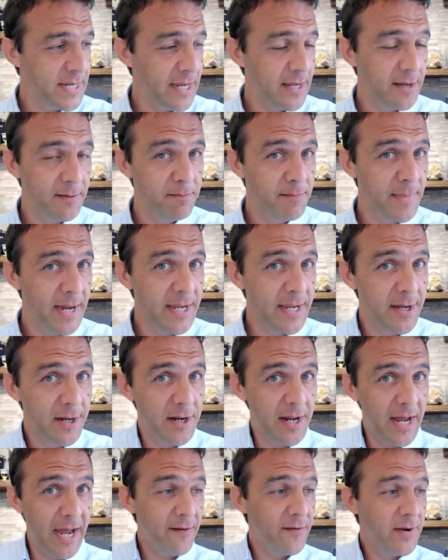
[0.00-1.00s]

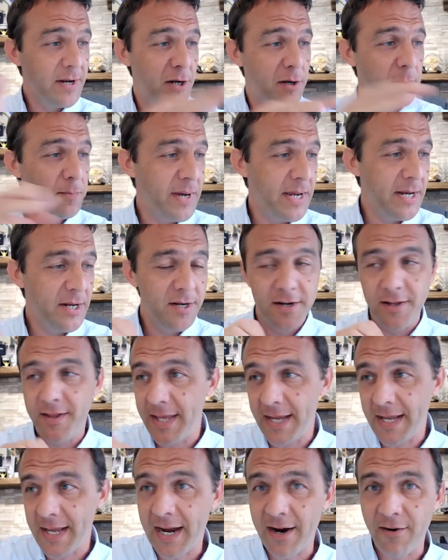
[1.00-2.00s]
having an opinion,
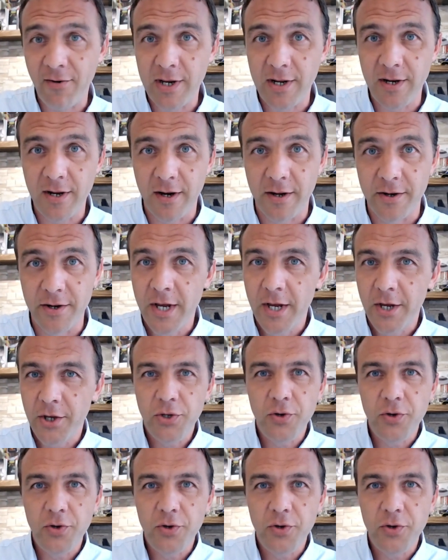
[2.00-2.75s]
and they're carrying on.